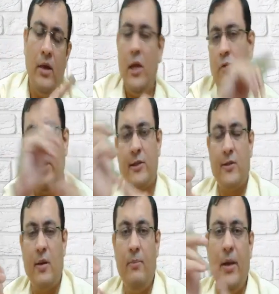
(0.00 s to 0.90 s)

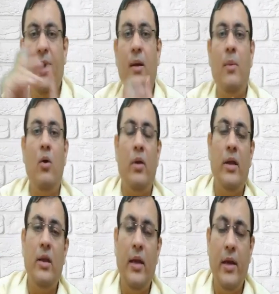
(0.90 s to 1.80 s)
invest complete amount
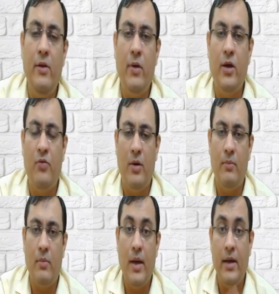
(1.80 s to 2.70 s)
in the levered
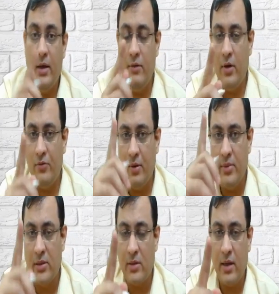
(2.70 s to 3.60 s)
firm, and levered firm
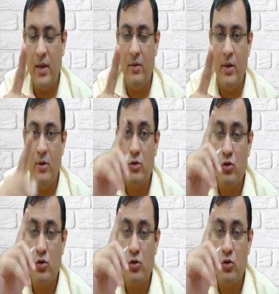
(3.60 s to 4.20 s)
is undervalued.